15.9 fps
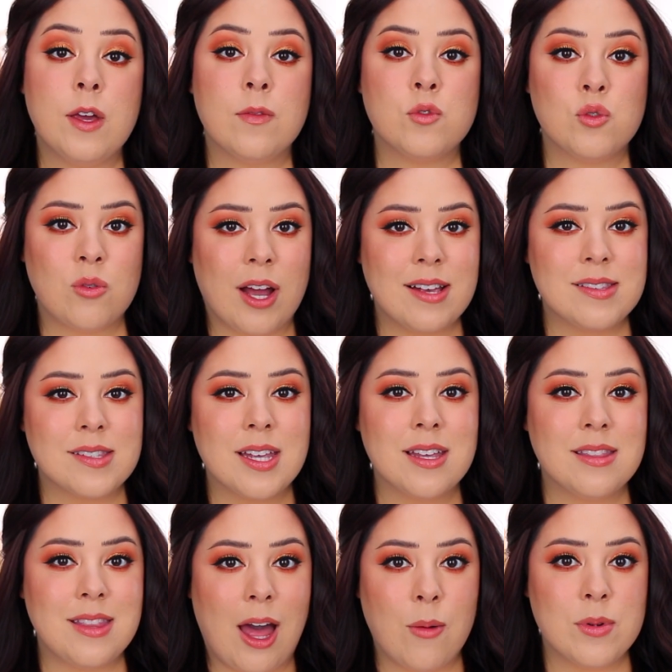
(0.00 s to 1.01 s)
you have dry
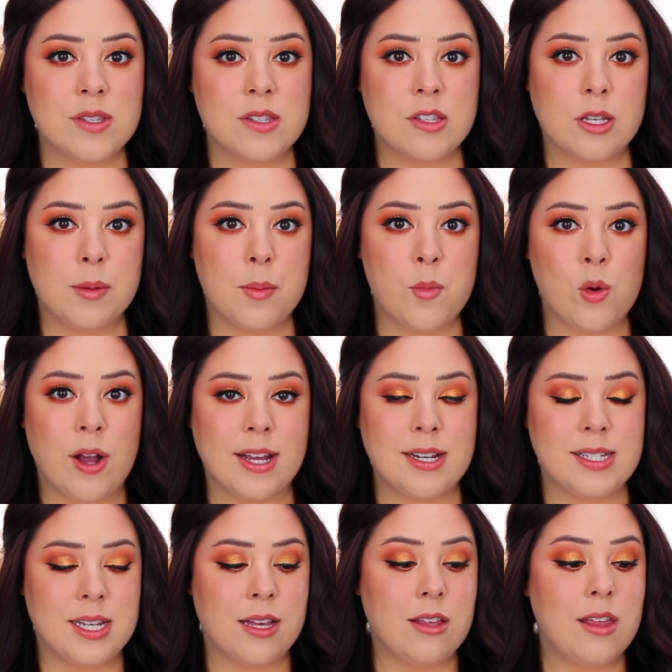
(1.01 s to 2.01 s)
skin, that one's a little bit more
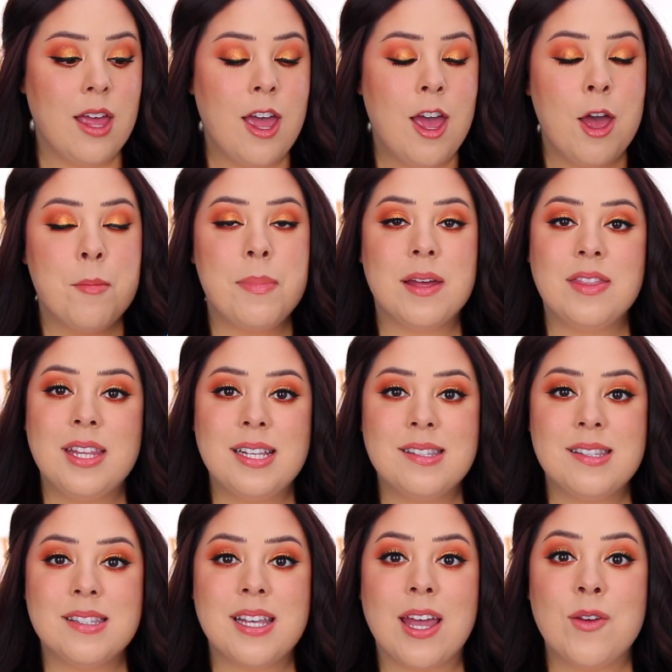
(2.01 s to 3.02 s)
ideal, but
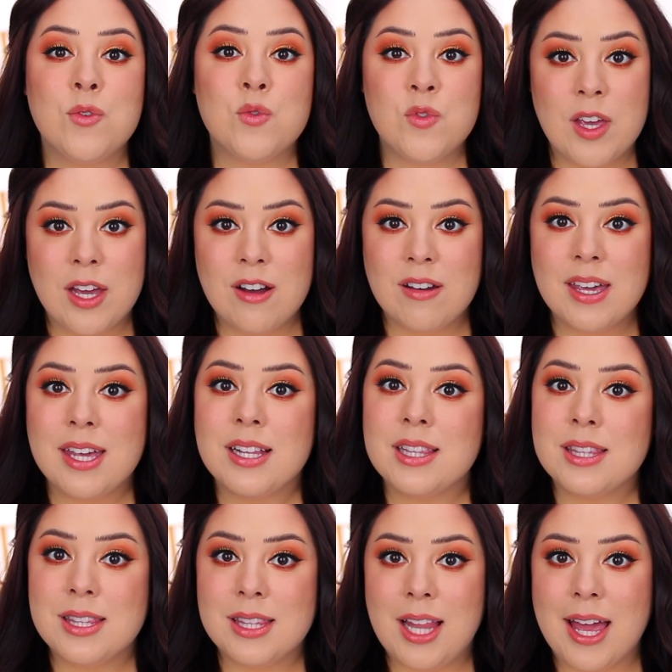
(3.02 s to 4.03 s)
this is a very
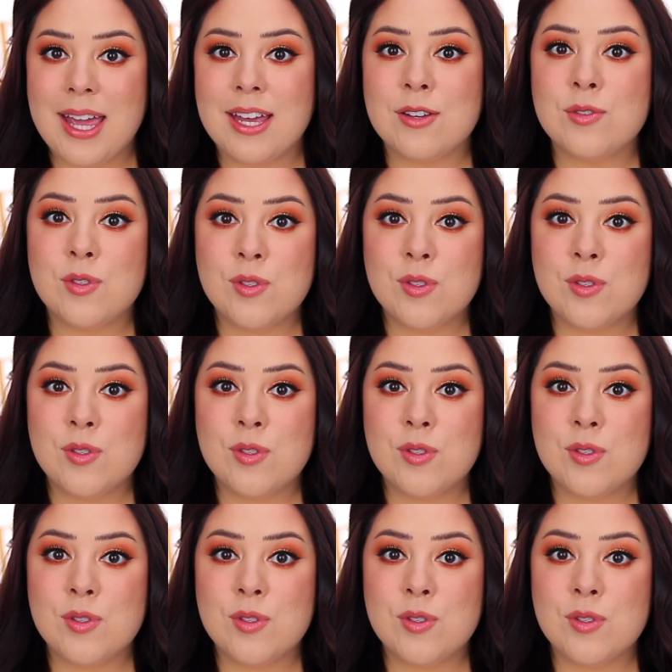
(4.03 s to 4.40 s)
light,